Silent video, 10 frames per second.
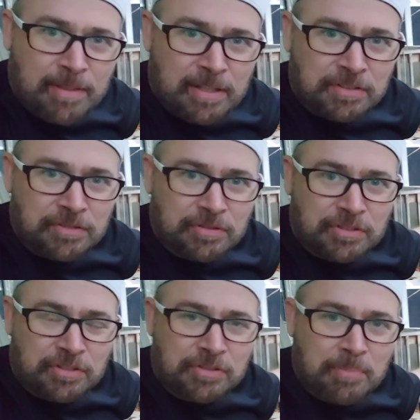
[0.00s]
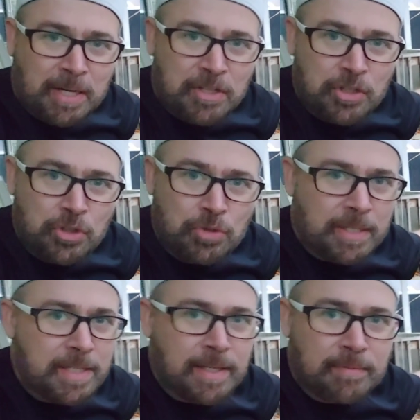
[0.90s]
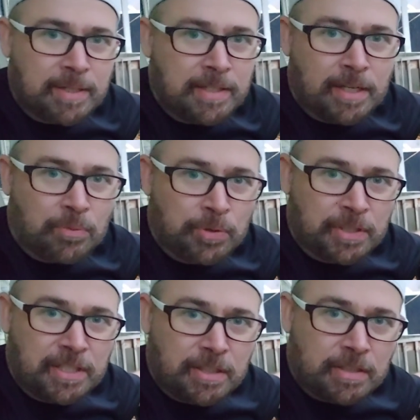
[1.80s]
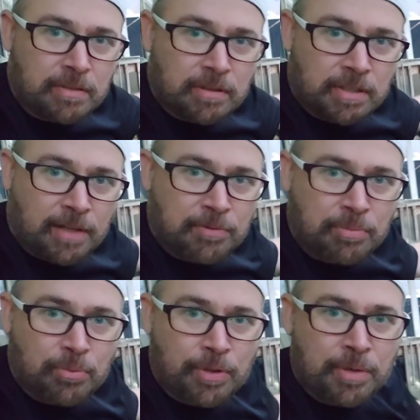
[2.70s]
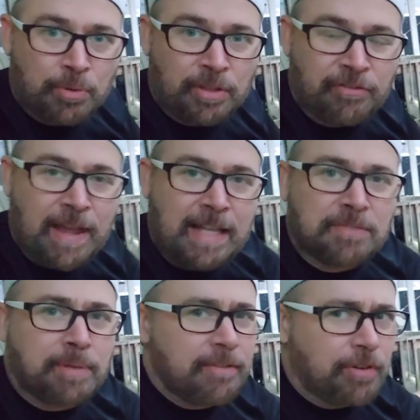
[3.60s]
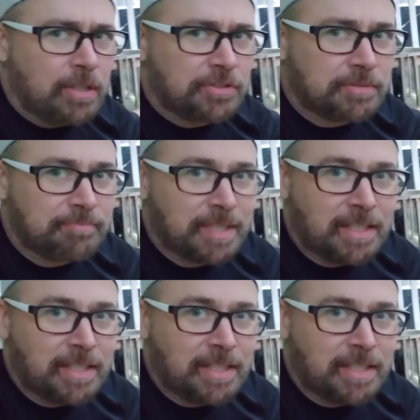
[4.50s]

I think it's because it's just somebody new, but he got really comfortable with him really fast. But at first,